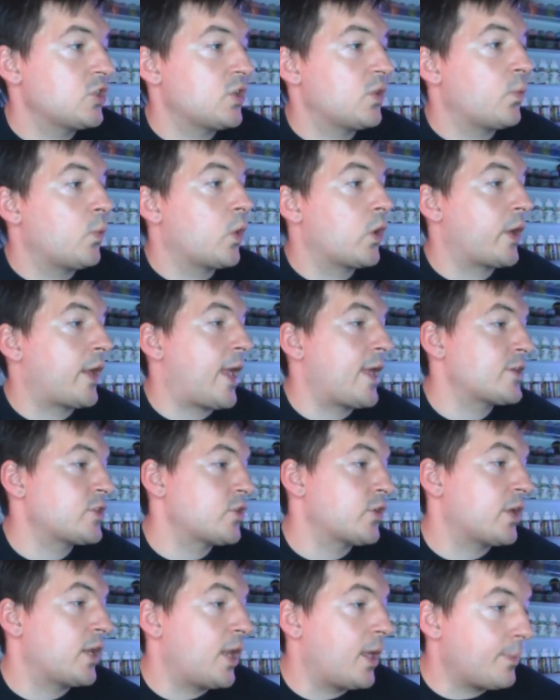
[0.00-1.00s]
the
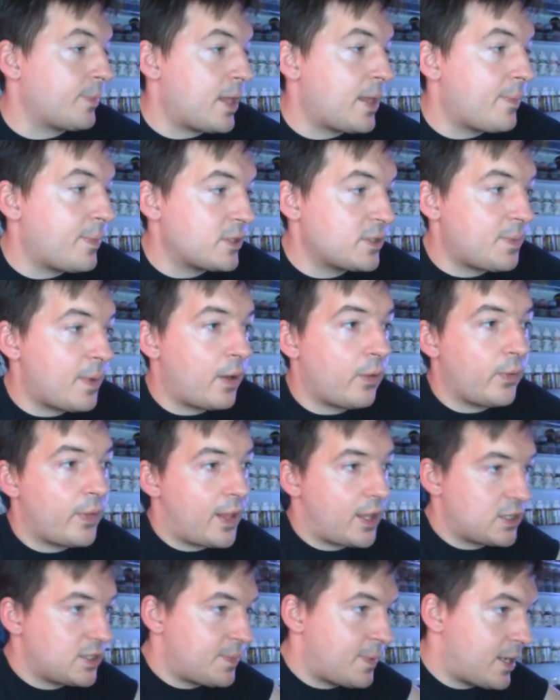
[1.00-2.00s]
Warcaster can upkeep a spell
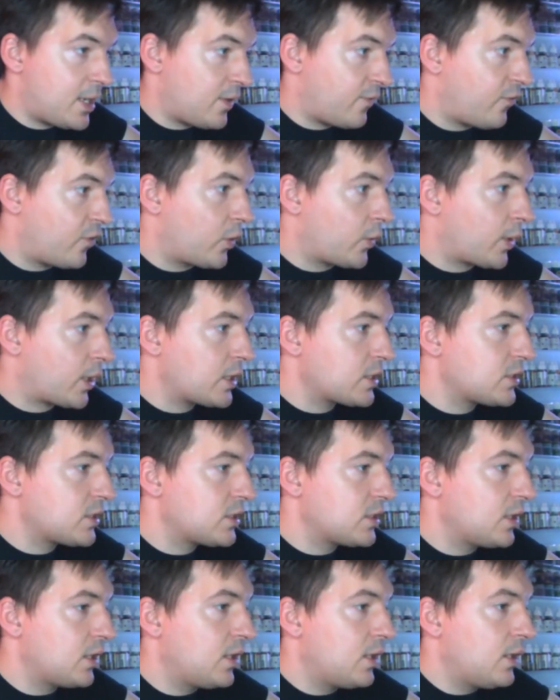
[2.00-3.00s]
without spending focus.